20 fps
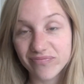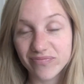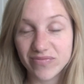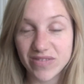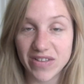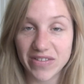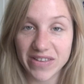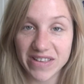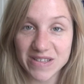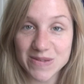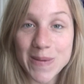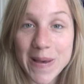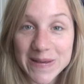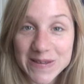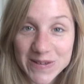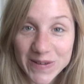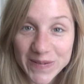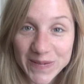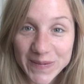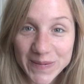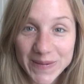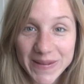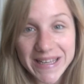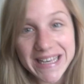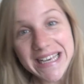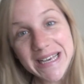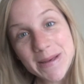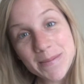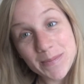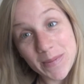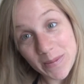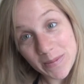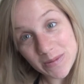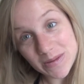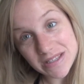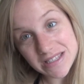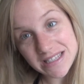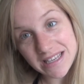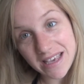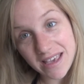Nothing special, but
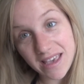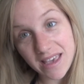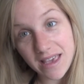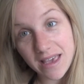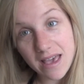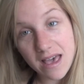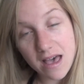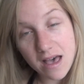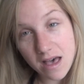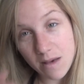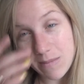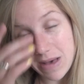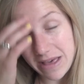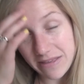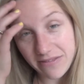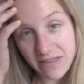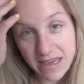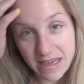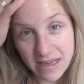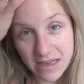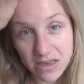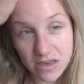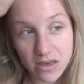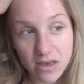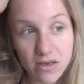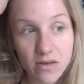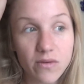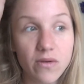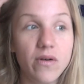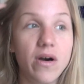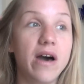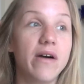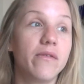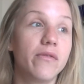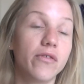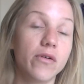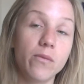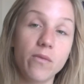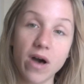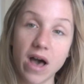we'll see. I think
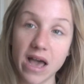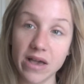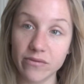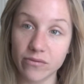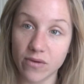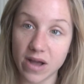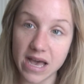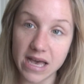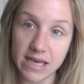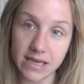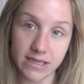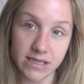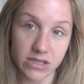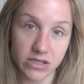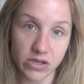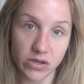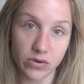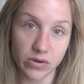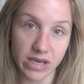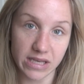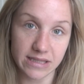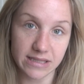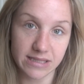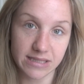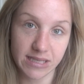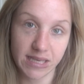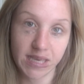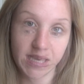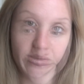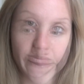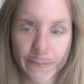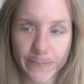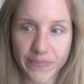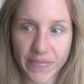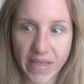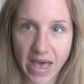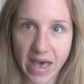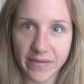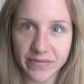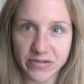from what I've read, you can see
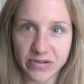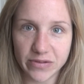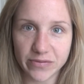after